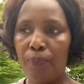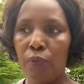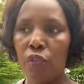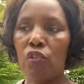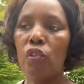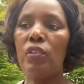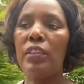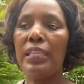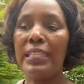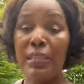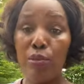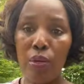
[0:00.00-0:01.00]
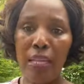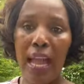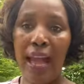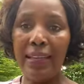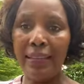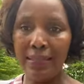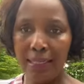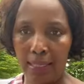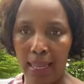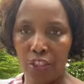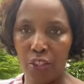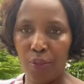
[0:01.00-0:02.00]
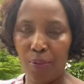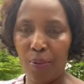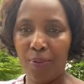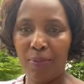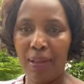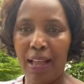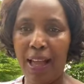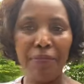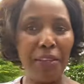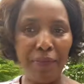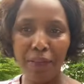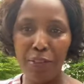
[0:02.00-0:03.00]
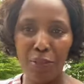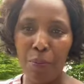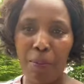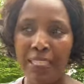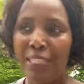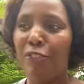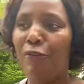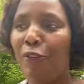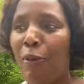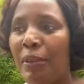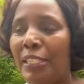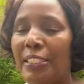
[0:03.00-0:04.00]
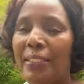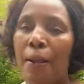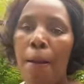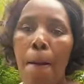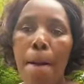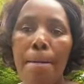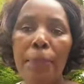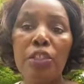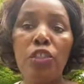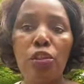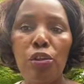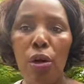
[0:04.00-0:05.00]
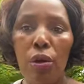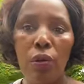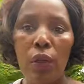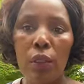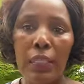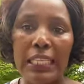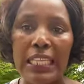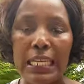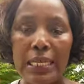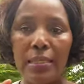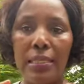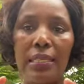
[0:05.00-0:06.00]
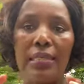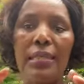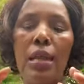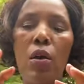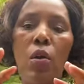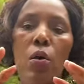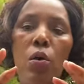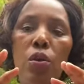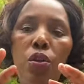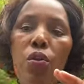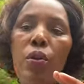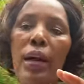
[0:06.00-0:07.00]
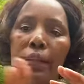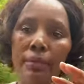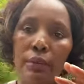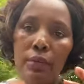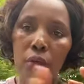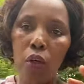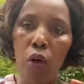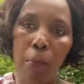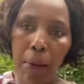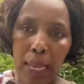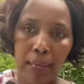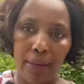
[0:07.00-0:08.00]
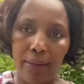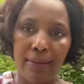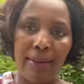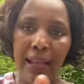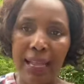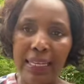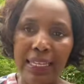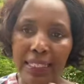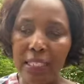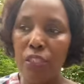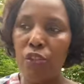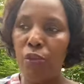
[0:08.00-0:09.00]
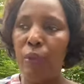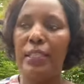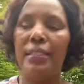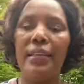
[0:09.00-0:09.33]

So the three are international. I've given so much information. But you know, the thing is this, you can go back and listen to it